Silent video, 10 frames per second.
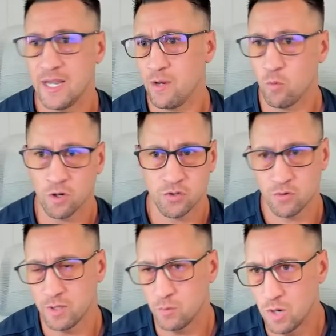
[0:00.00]
it
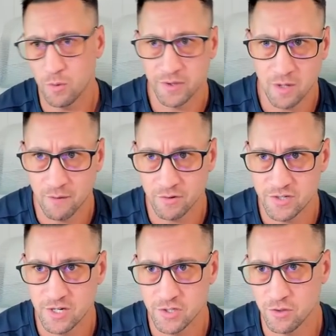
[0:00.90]
works really well with the
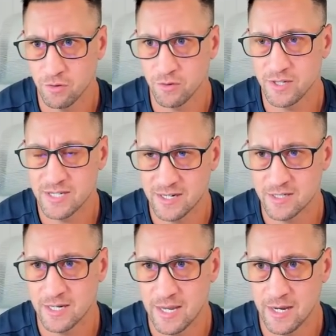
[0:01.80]

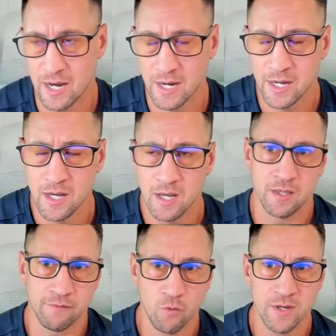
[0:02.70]
texting AI.
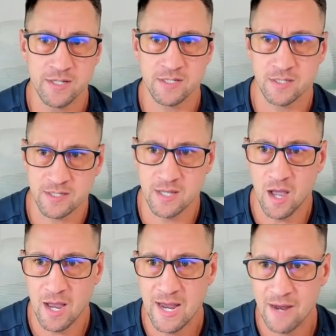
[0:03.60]
The voice does
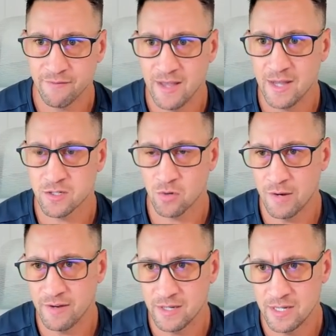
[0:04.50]
not have that, so
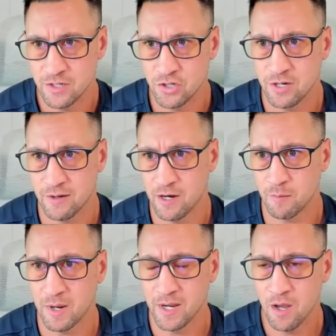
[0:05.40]
I've had to engineer that
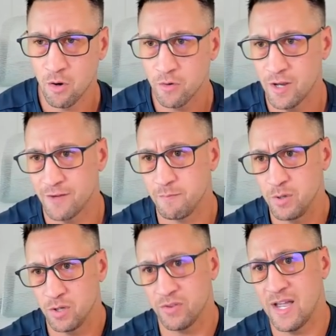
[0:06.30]
on my own.
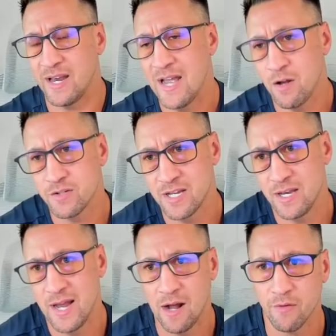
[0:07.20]
I've built that out,
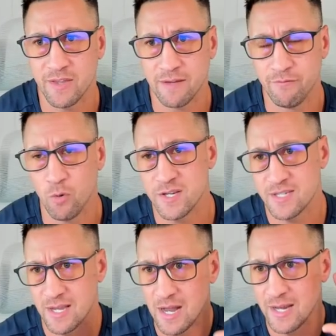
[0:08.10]
and now the
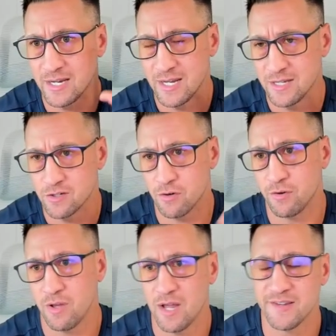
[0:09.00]
voice AI can
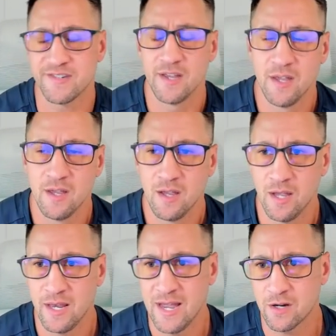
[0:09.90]
internalize
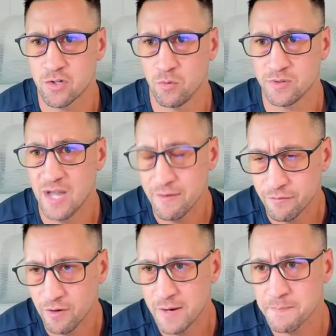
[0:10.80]
an actual time
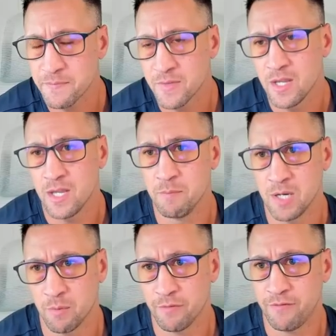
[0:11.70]
frame and
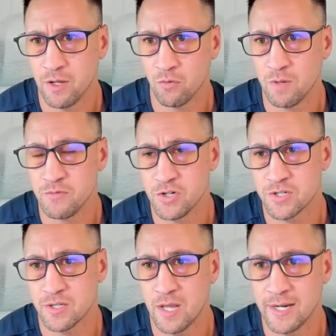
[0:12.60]
be able to follow up
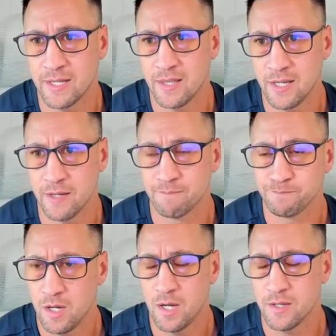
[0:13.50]
just like the
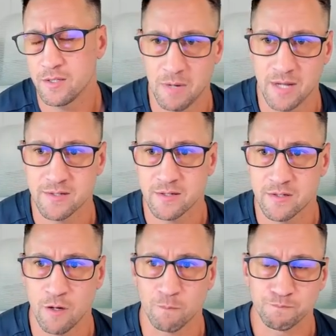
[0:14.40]
bots.
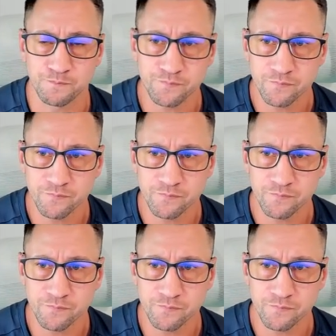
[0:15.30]
So